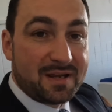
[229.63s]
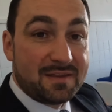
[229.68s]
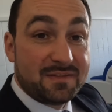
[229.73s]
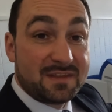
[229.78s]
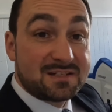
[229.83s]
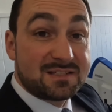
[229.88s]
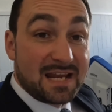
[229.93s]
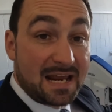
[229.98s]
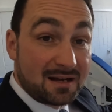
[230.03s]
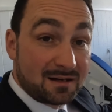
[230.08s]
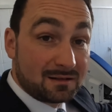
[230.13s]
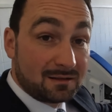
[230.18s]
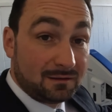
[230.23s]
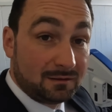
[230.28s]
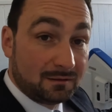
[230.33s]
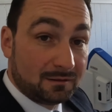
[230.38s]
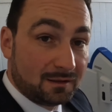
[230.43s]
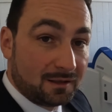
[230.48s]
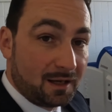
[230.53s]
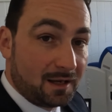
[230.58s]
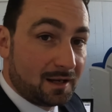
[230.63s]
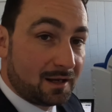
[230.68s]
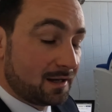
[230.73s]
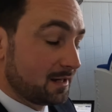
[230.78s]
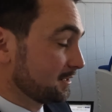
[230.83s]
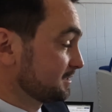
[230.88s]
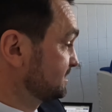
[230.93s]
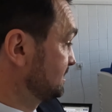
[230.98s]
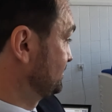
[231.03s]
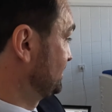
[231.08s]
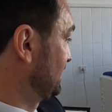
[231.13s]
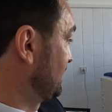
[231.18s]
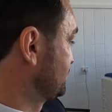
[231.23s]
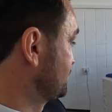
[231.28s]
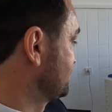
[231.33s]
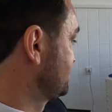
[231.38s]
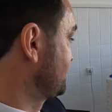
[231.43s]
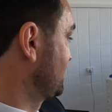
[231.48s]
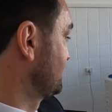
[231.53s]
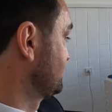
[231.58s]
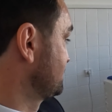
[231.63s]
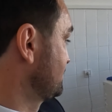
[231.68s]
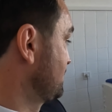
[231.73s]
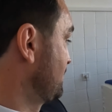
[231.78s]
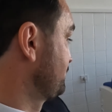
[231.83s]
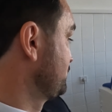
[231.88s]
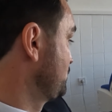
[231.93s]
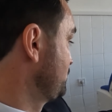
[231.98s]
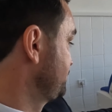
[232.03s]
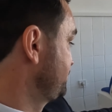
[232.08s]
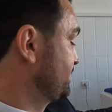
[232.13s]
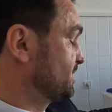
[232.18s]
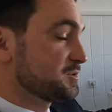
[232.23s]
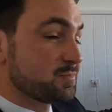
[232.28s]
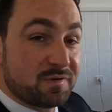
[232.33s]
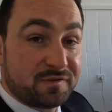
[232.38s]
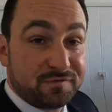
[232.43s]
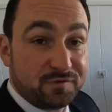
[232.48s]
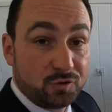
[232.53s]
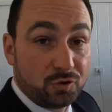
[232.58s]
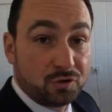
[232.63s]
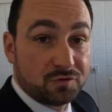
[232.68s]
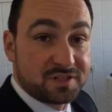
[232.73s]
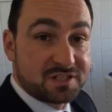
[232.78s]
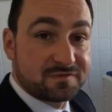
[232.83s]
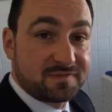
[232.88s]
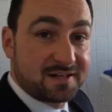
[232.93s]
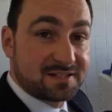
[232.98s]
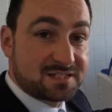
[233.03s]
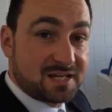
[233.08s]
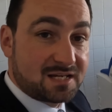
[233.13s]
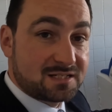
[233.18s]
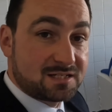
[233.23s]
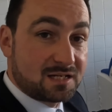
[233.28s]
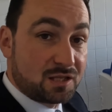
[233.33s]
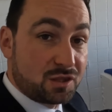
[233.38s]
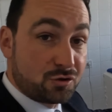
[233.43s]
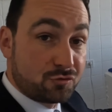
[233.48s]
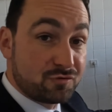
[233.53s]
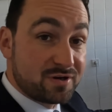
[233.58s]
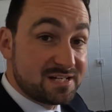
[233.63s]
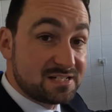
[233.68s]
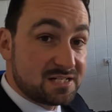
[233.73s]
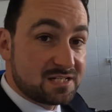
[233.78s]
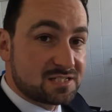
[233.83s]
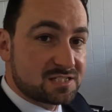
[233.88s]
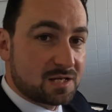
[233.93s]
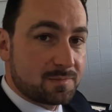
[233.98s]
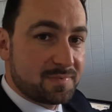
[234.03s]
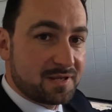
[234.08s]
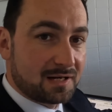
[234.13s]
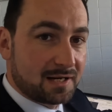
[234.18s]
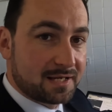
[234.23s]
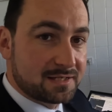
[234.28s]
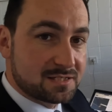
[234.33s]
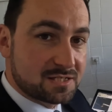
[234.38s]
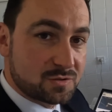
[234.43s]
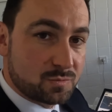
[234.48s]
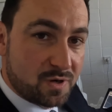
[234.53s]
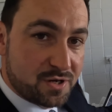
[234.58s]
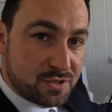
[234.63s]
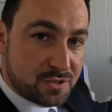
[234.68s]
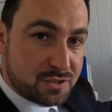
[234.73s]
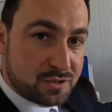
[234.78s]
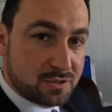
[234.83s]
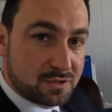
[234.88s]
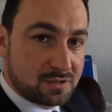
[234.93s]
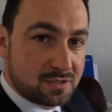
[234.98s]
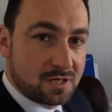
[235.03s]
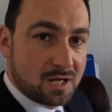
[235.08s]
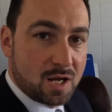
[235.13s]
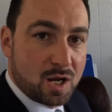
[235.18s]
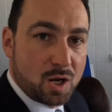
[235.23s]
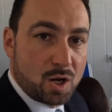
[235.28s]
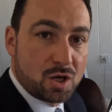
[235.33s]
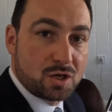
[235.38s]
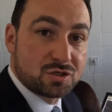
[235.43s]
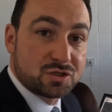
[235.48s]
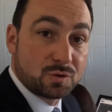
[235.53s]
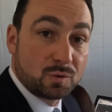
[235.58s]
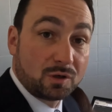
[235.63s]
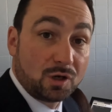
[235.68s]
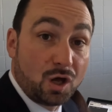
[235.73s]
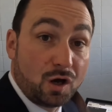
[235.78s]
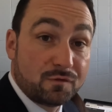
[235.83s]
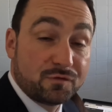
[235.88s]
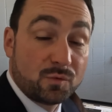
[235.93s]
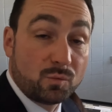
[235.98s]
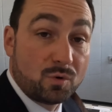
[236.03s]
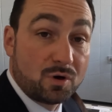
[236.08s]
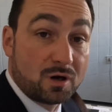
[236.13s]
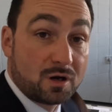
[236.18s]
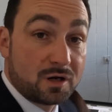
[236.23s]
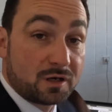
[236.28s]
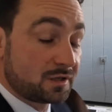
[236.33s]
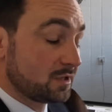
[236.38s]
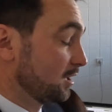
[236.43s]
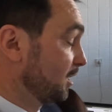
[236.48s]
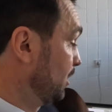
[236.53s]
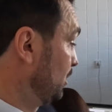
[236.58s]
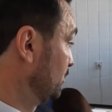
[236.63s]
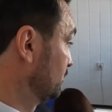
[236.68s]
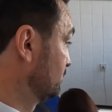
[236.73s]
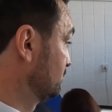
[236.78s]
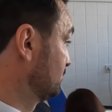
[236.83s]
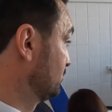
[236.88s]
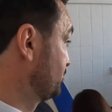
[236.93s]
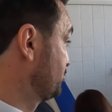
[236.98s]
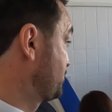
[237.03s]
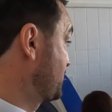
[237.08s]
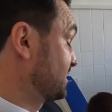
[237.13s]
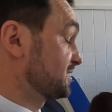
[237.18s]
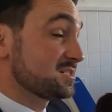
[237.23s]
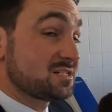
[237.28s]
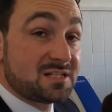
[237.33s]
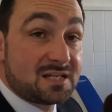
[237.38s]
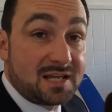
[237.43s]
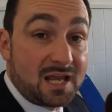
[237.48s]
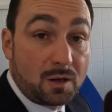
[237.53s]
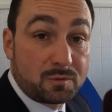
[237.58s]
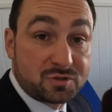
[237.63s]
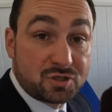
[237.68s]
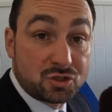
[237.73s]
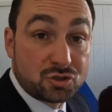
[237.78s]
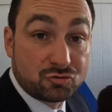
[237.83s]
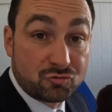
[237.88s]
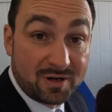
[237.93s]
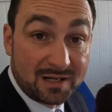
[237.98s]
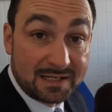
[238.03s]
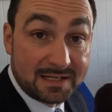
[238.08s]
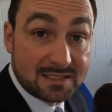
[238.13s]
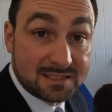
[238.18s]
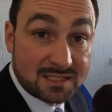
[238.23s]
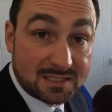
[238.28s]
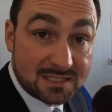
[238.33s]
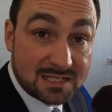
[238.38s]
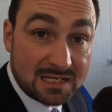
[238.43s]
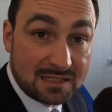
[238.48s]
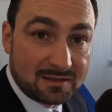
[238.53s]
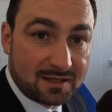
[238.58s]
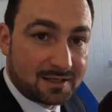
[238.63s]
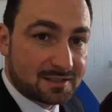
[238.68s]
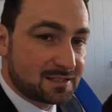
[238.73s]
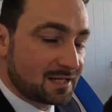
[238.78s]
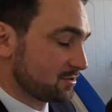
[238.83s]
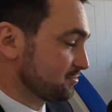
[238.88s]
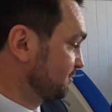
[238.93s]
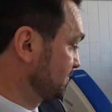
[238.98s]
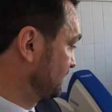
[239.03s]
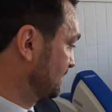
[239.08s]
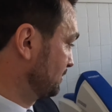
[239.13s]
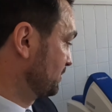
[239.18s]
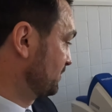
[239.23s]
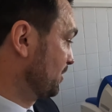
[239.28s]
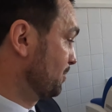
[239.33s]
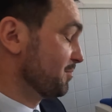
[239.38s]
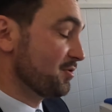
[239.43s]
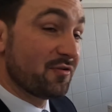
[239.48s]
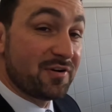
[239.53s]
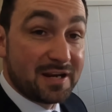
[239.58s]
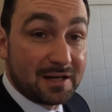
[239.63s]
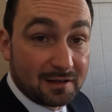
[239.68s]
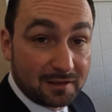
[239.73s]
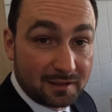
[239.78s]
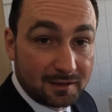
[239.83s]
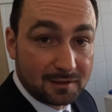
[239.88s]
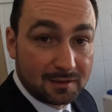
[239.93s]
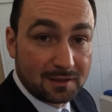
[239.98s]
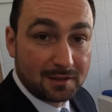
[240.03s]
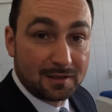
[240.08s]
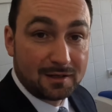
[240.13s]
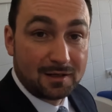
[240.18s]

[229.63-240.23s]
in the dental simulation centre, and I've used these before, these fantastic 3D simulators where you can do a lot of the work on practicing how to drill into teeth, etc. In fact, we've got Marina